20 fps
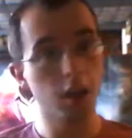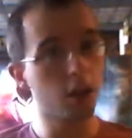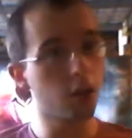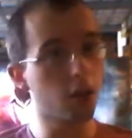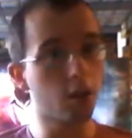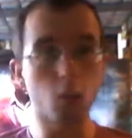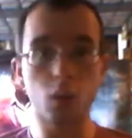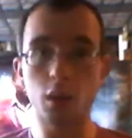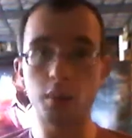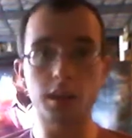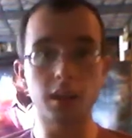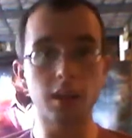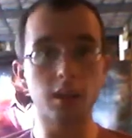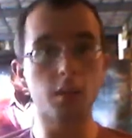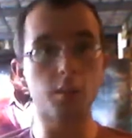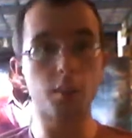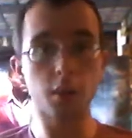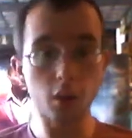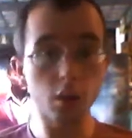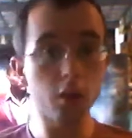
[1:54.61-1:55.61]
and all the women in
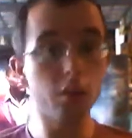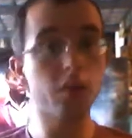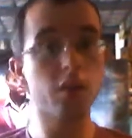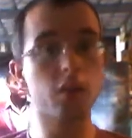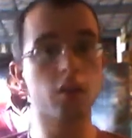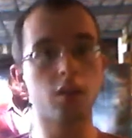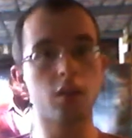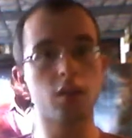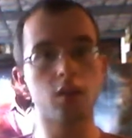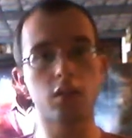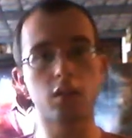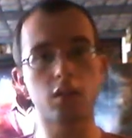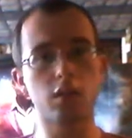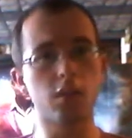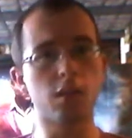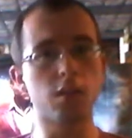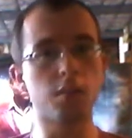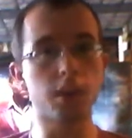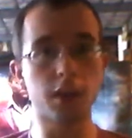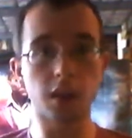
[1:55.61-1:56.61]
the booths to
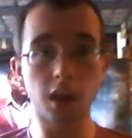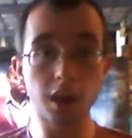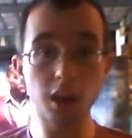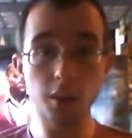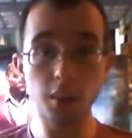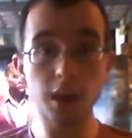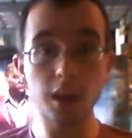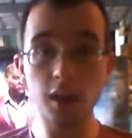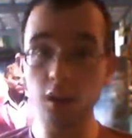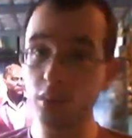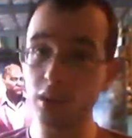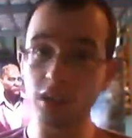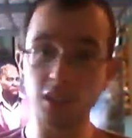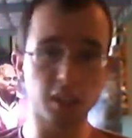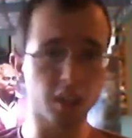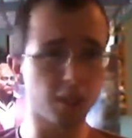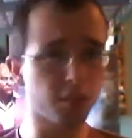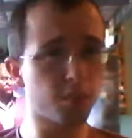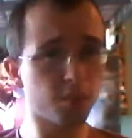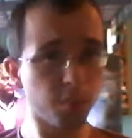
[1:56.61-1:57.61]
the banana bar, which
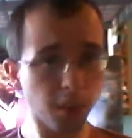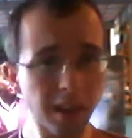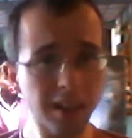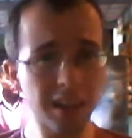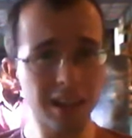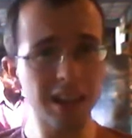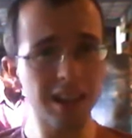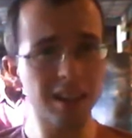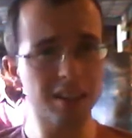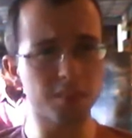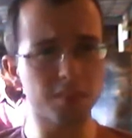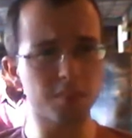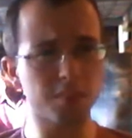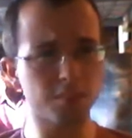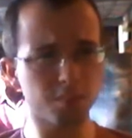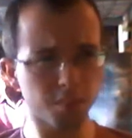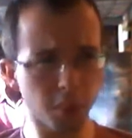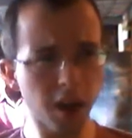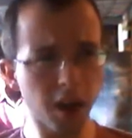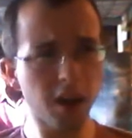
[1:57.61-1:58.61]
is basically a
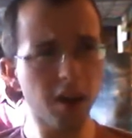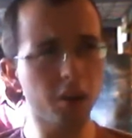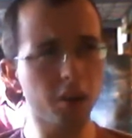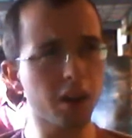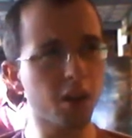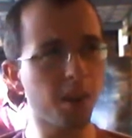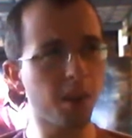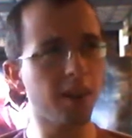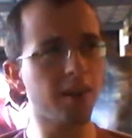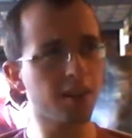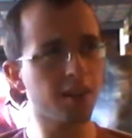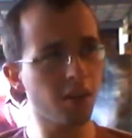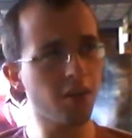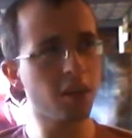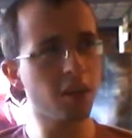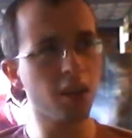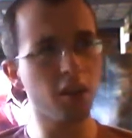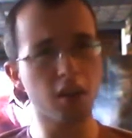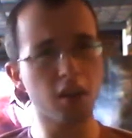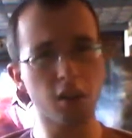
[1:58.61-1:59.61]
bar where you pay
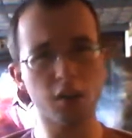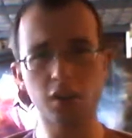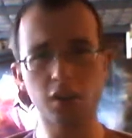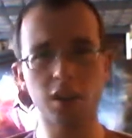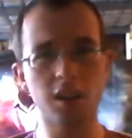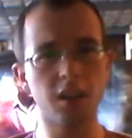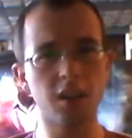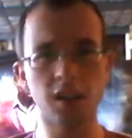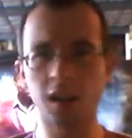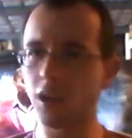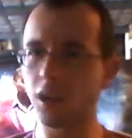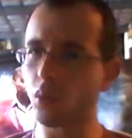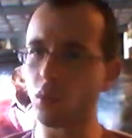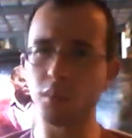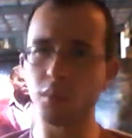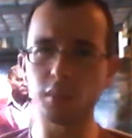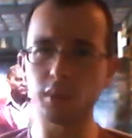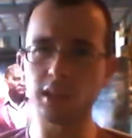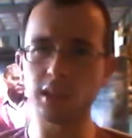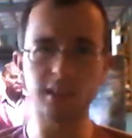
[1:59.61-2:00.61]
70 euros and a
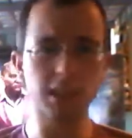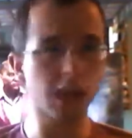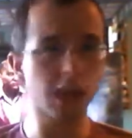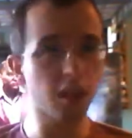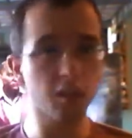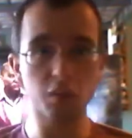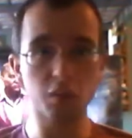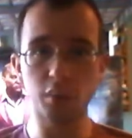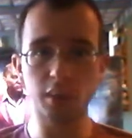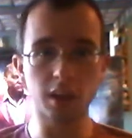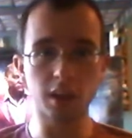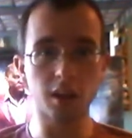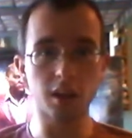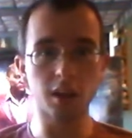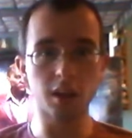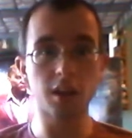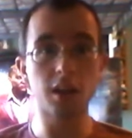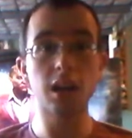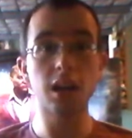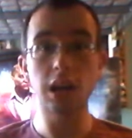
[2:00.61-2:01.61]
woman does anything with
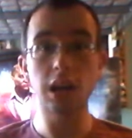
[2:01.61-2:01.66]
banana.